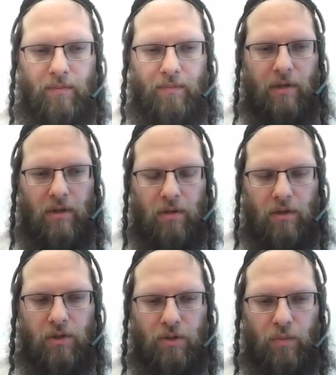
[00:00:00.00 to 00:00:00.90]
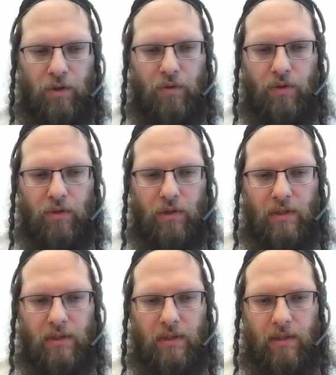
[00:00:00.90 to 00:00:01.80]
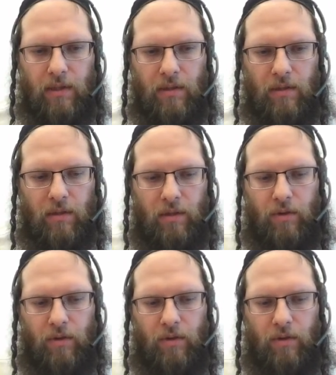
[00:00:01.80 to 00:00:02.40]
because we could instead